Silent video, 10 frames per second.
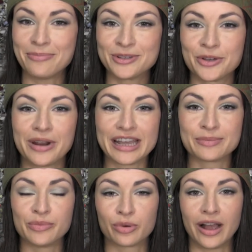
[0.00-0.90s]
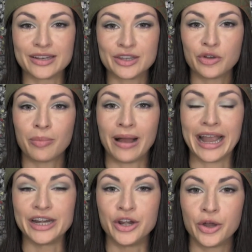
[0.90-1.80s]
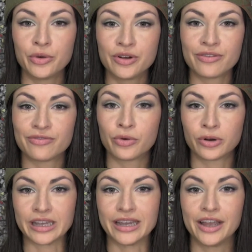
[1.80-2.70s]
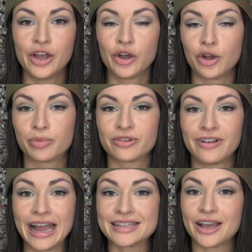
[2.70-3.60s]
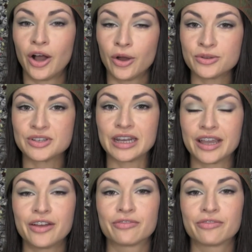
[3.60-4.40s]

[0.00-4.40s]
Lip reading: episode has been brought to you by Node 40, who provides hosting